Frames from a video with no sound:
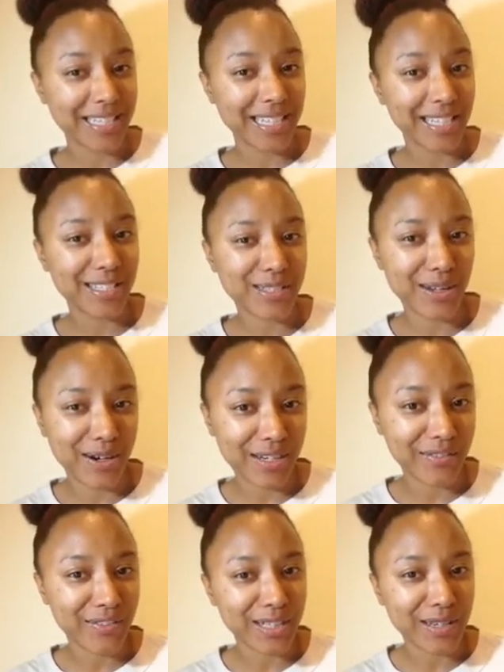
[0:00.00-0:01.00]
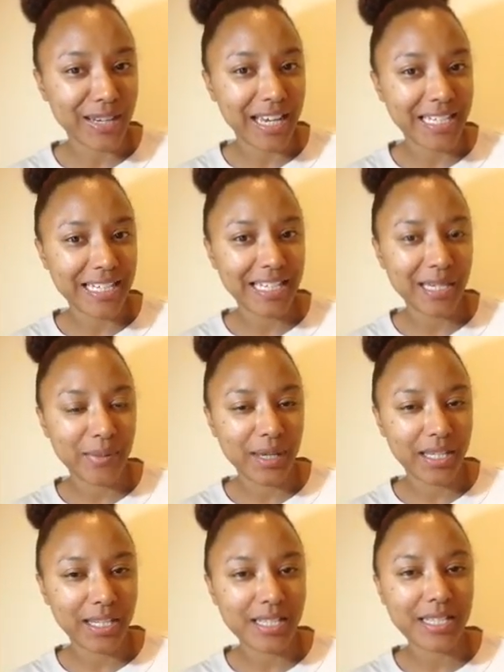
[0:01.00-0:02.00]
to get started for location
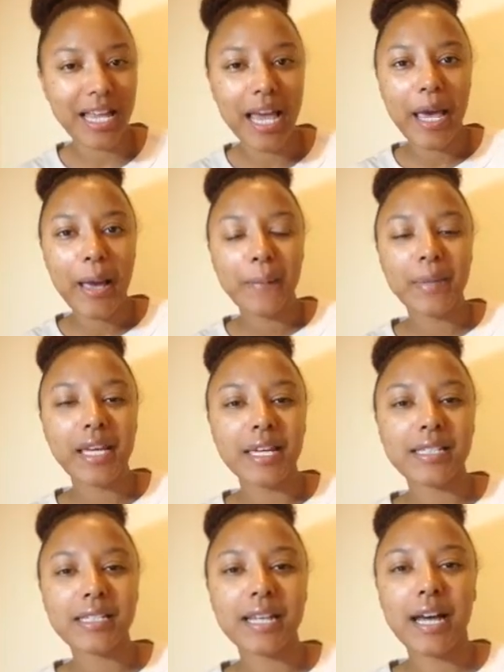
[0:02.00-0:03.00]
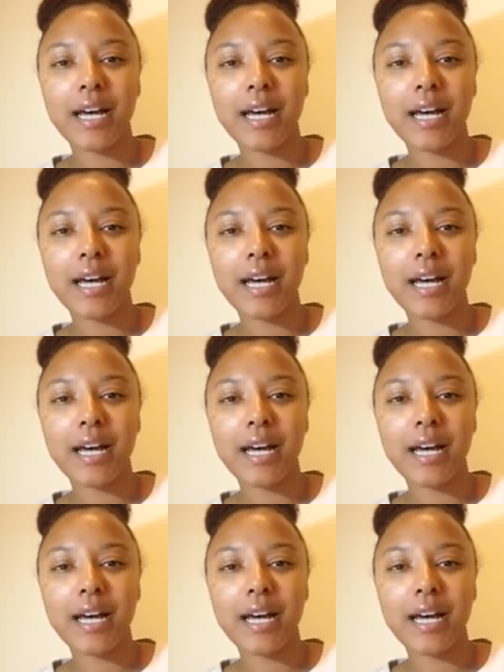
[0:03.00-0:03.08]
independence, because